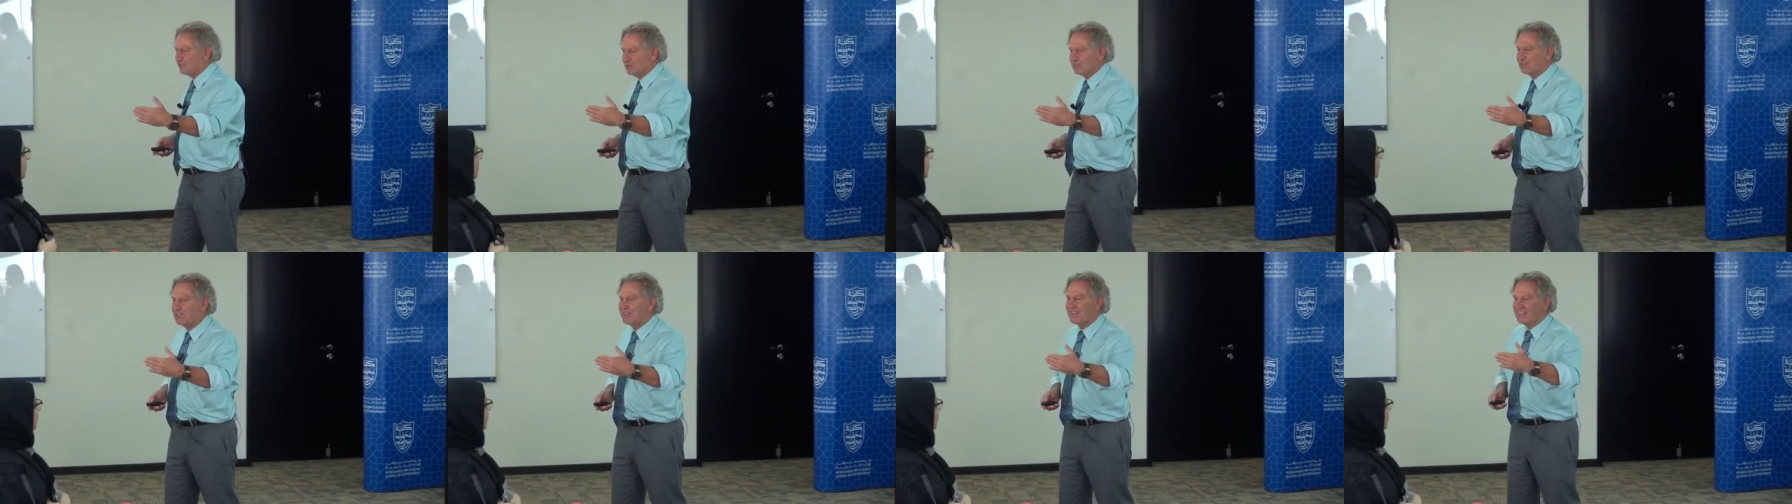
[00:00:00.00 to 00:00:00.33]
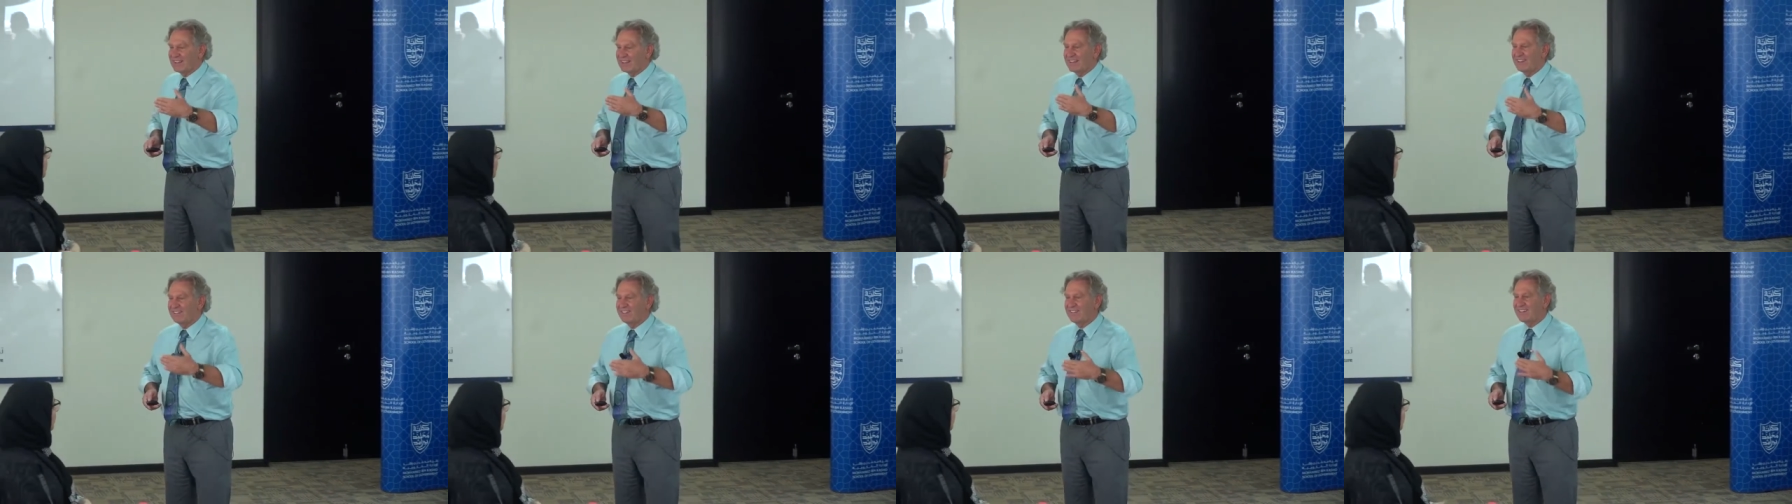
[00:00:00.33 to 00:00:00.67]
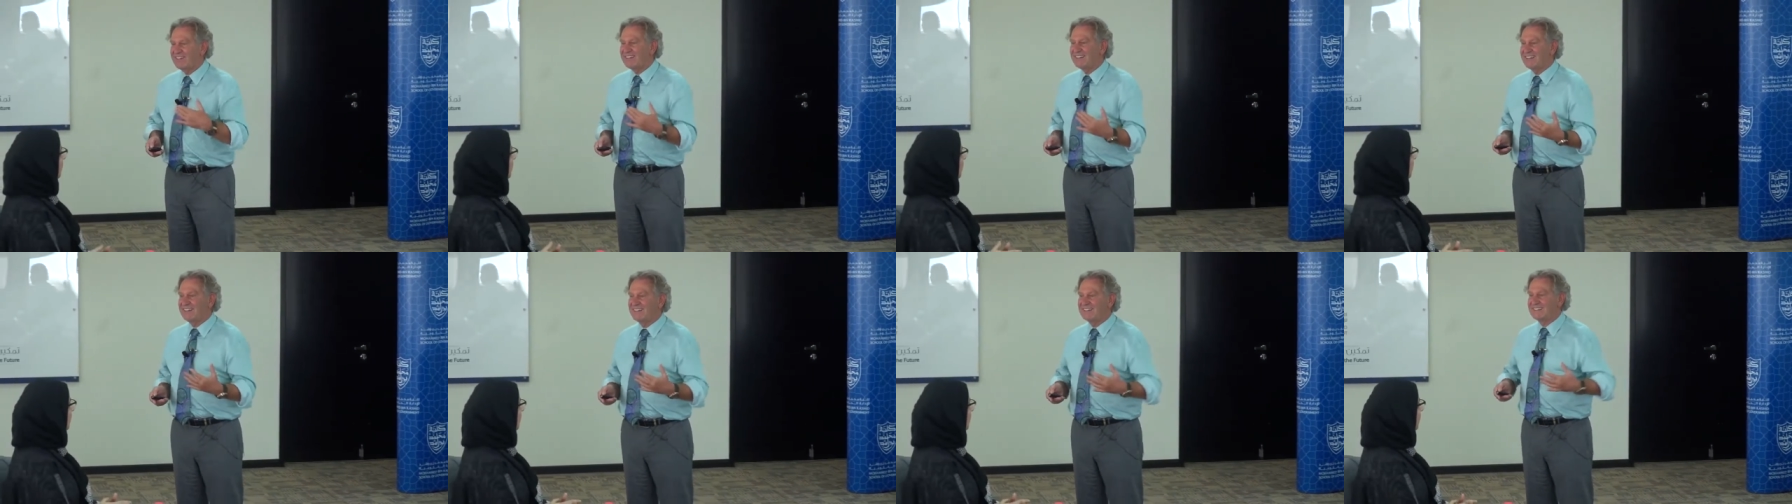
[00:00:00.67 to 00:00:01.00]
but we
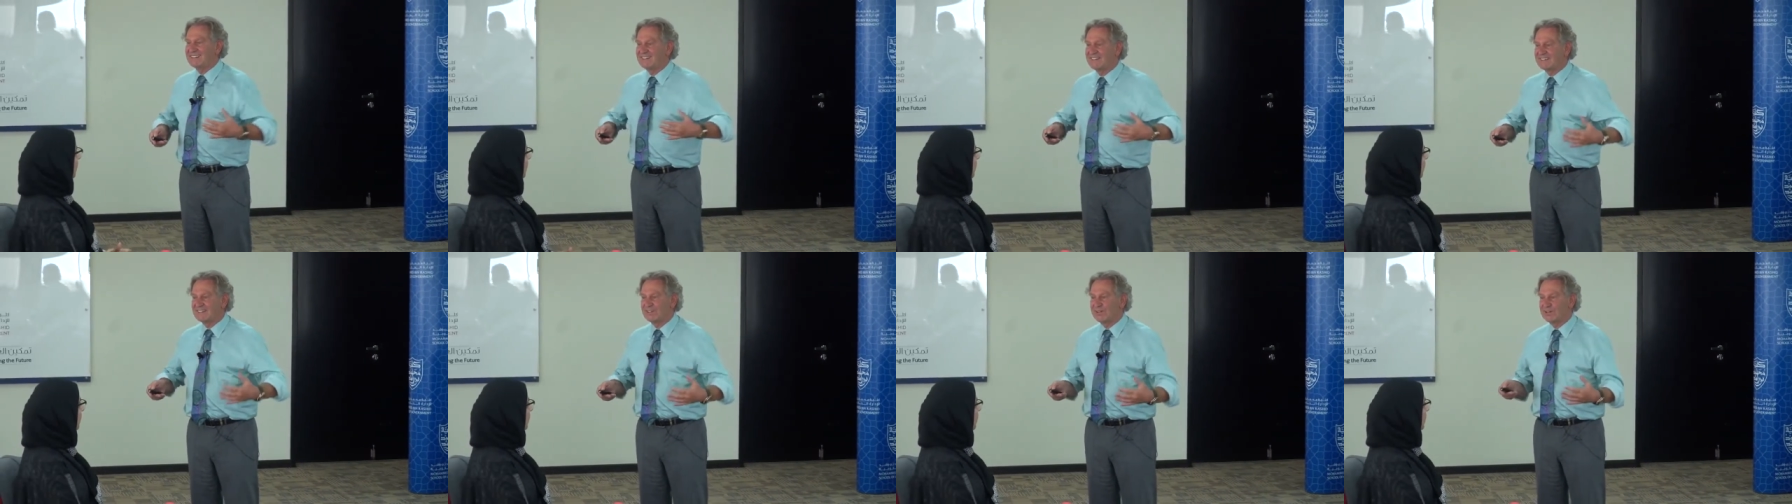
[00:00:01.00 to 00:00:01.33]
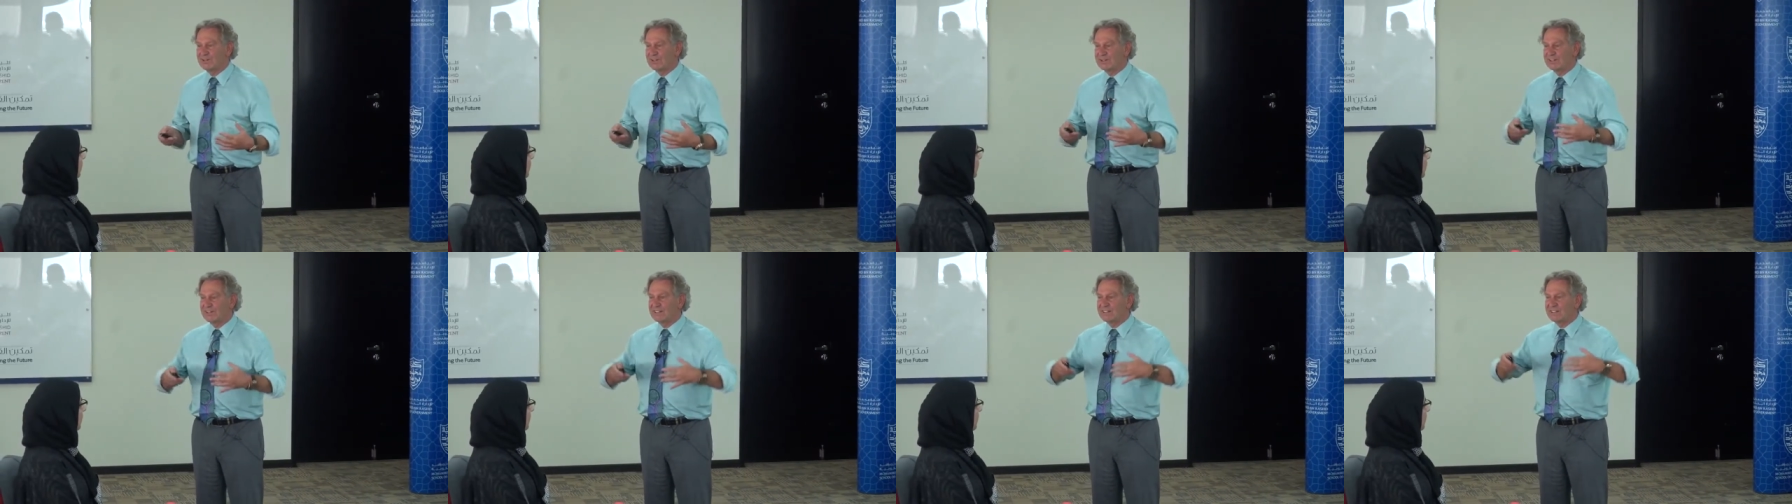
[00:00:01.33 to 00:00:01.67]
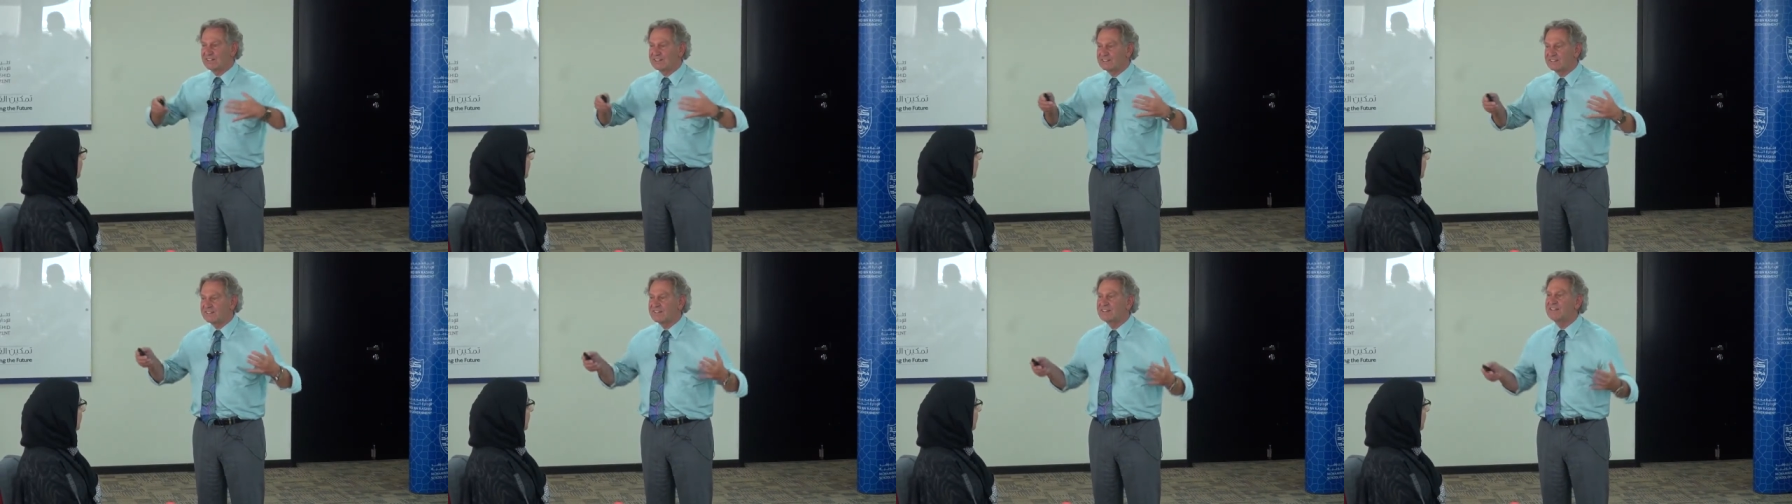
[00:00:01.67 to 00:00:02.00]
need technology as a